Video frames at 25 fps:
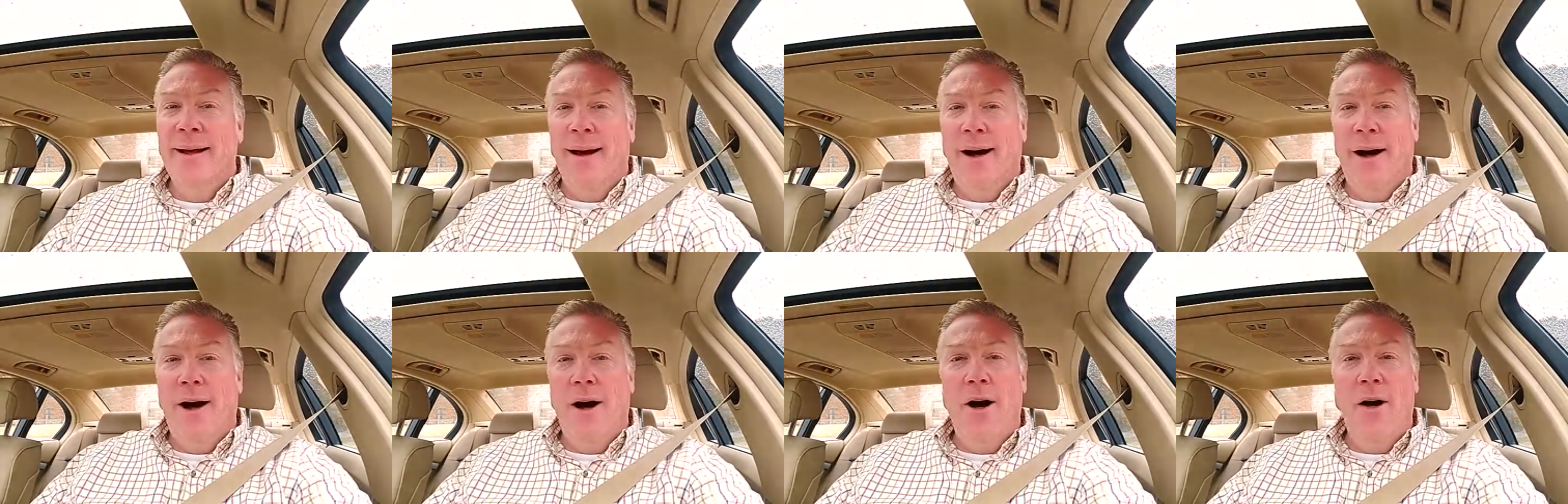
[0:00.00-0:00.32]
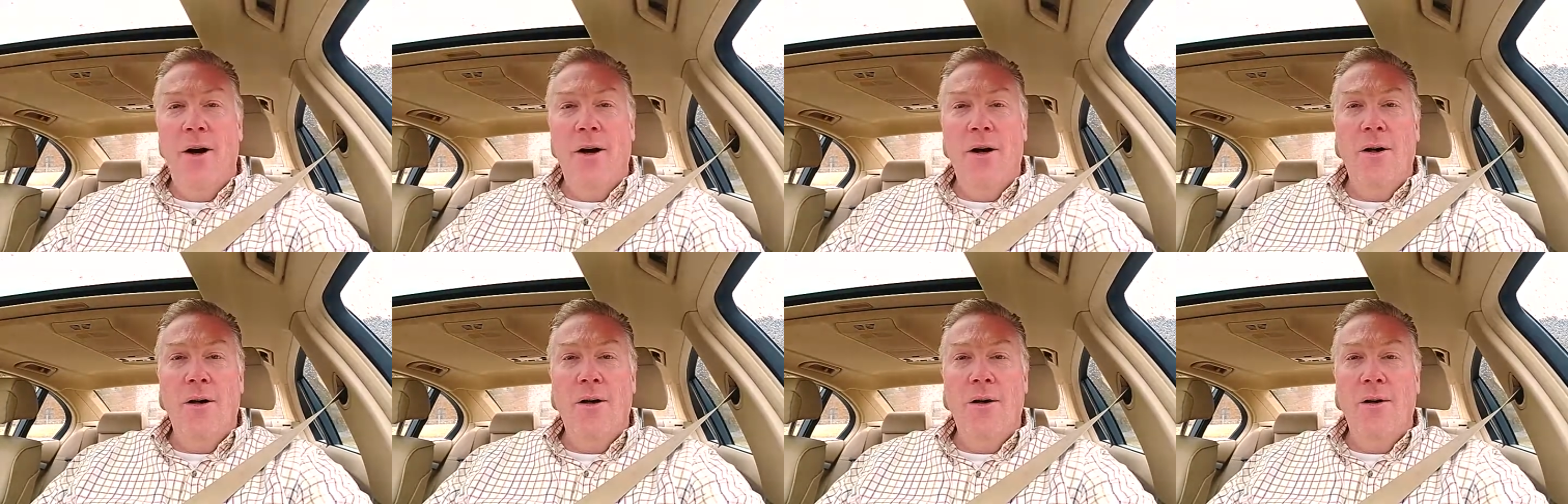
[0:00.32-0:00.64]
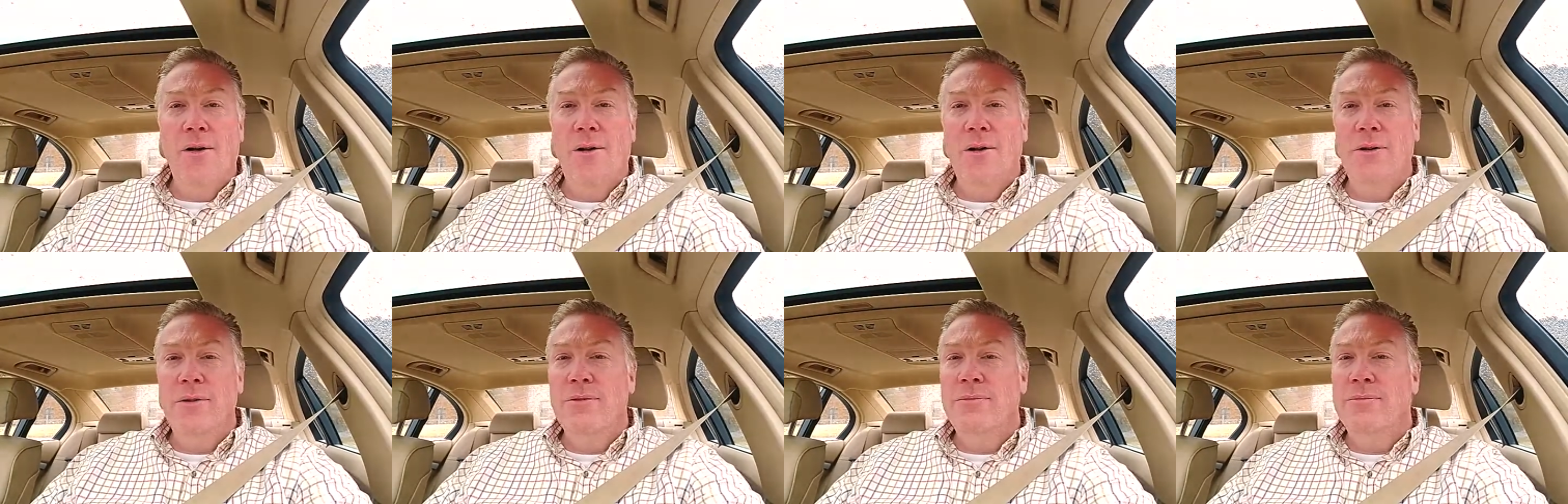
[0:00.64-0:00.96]

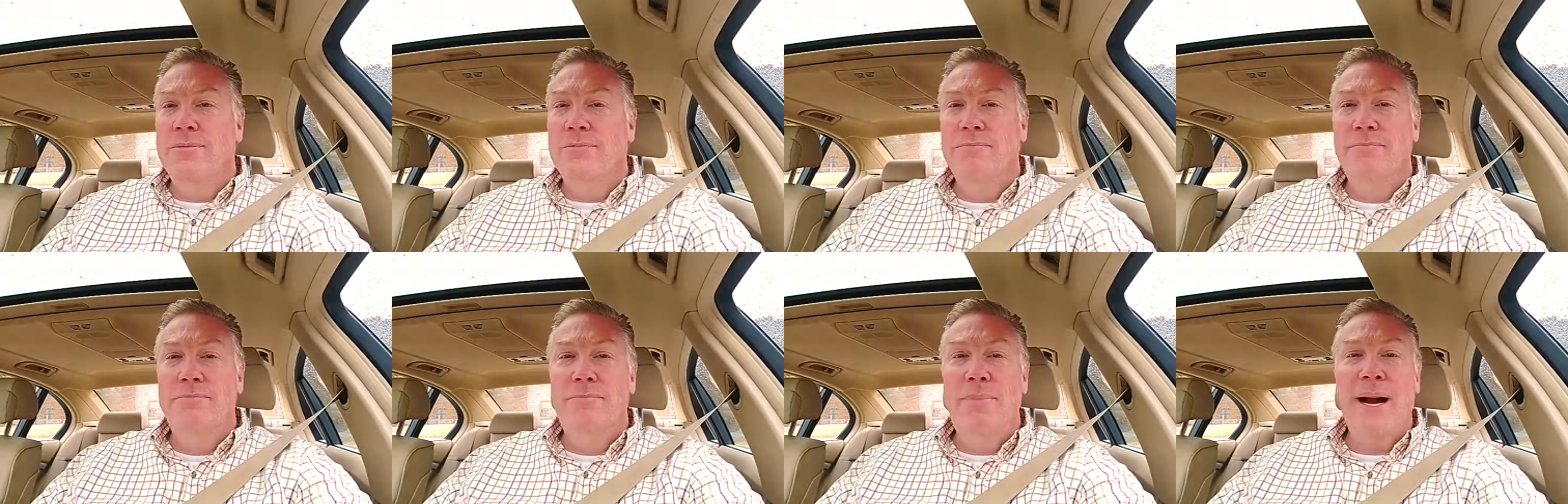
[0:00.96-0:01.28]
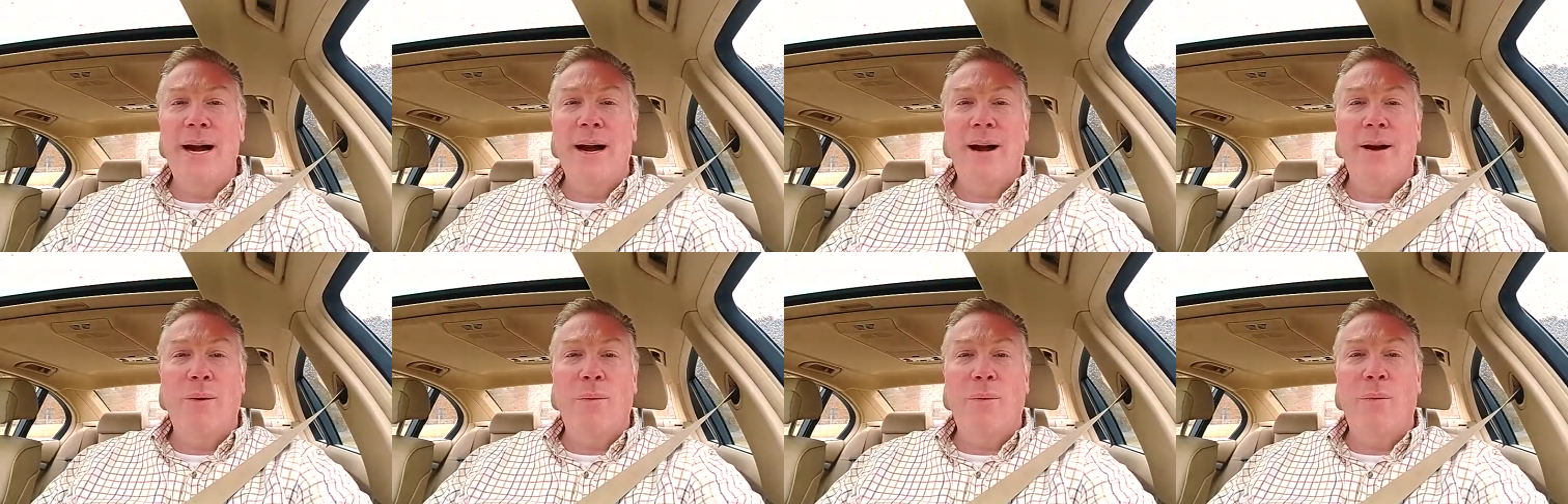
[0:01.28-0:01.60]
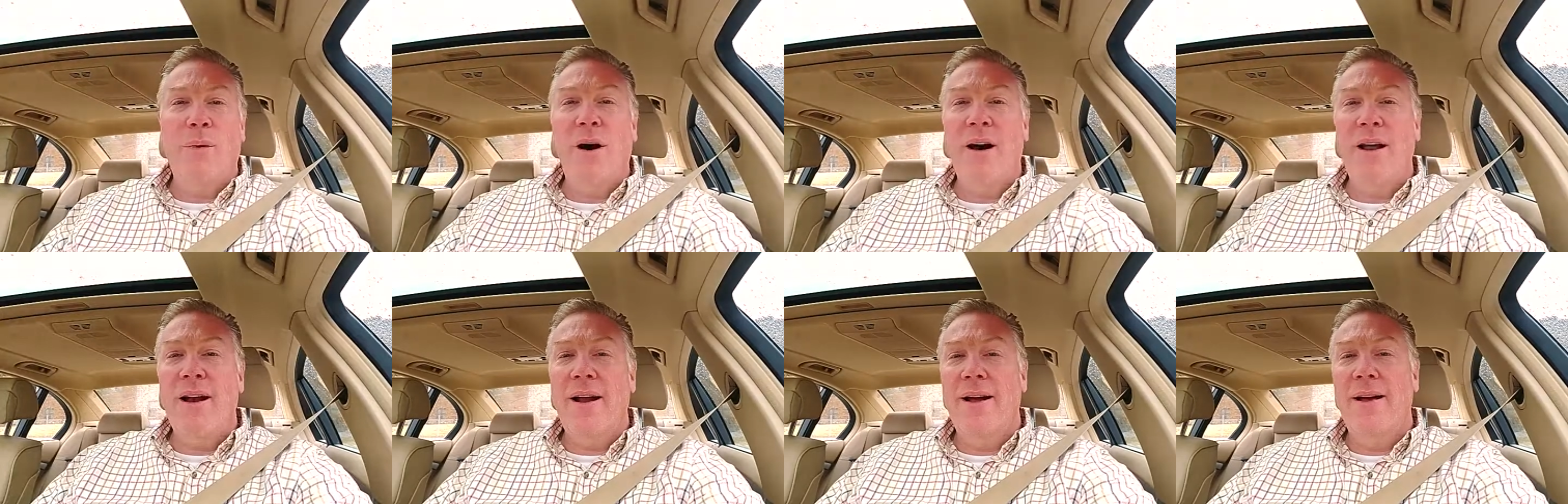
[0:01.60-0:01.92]
all
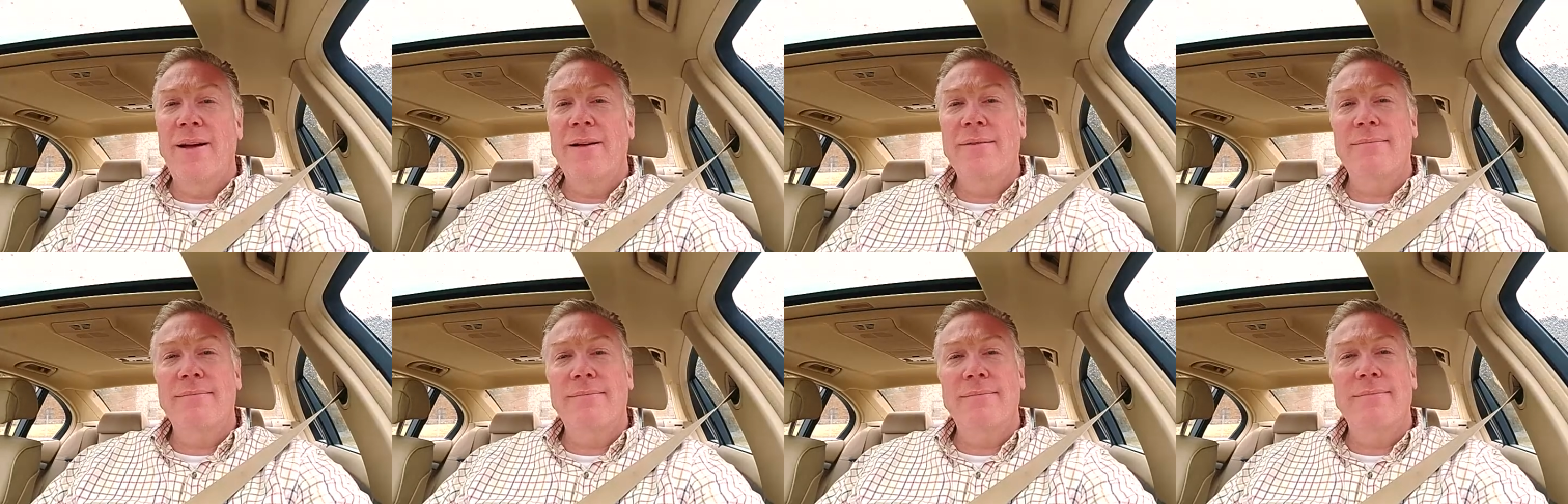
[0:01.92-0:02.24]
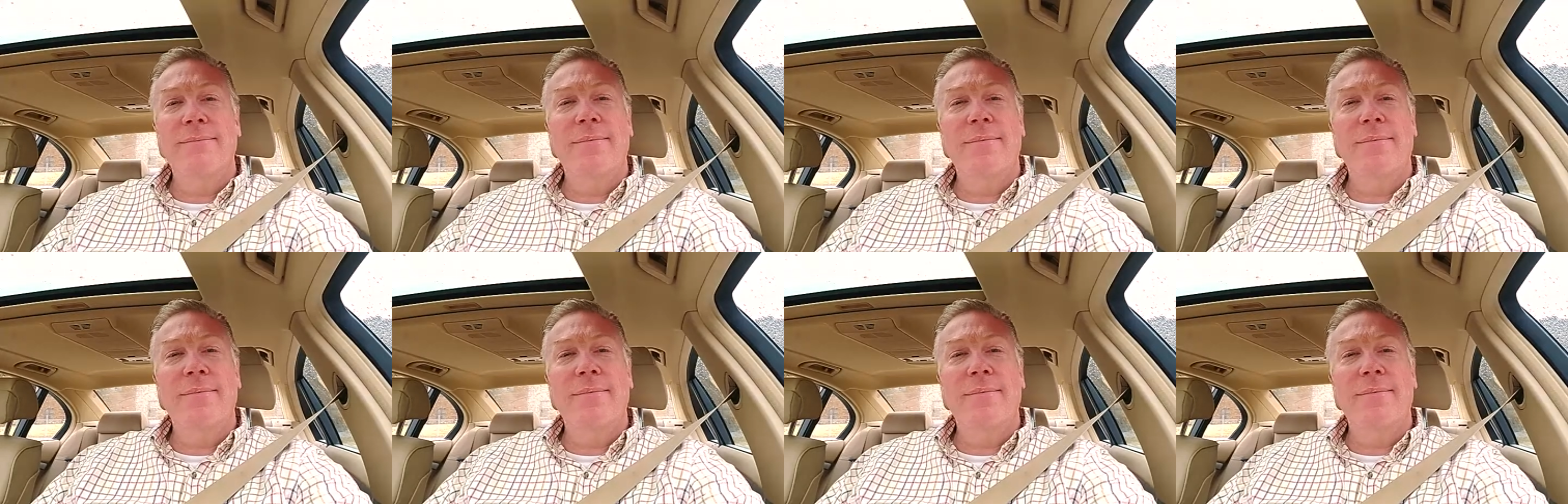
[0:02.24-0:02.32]
marijuana,